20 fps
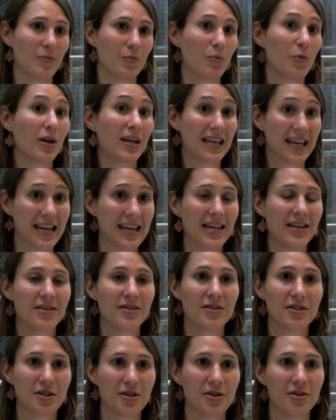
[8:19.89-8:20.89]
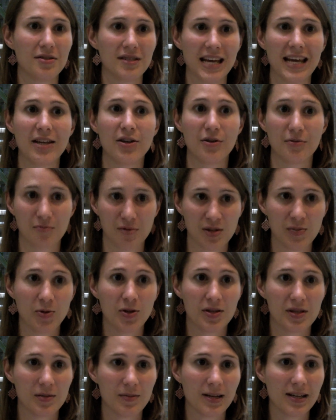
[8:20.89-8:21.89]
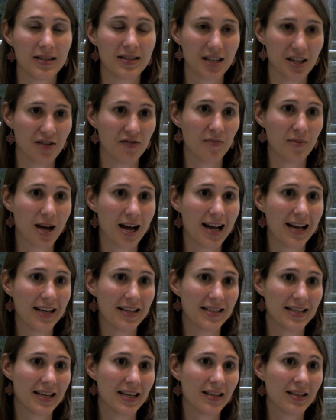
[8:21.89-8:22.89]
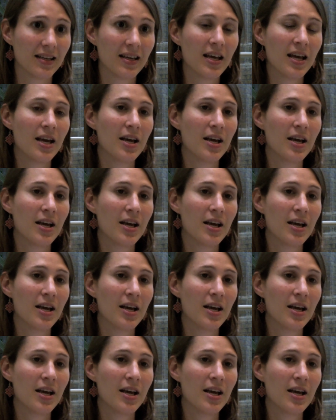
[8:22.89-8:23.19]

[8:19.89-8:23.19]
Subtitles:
were keen to take on responsibility of piloting,